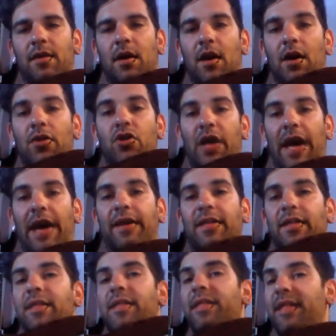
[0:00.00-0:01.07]
a
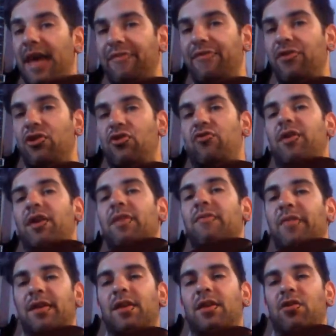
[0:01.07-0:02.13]
Jackson 7-string
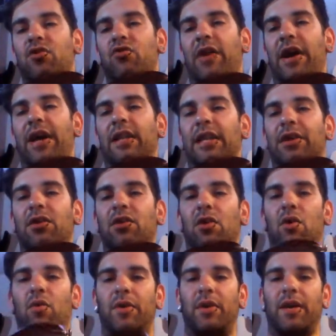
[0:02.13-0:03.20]
vintage Strat, let
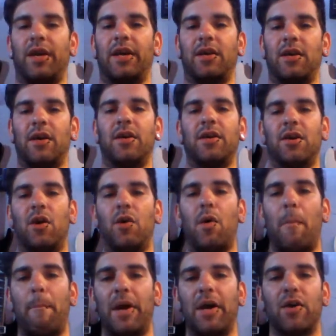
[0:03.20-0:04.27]
alone like a
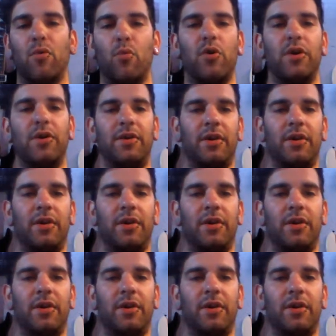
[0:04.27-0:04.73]
bare wood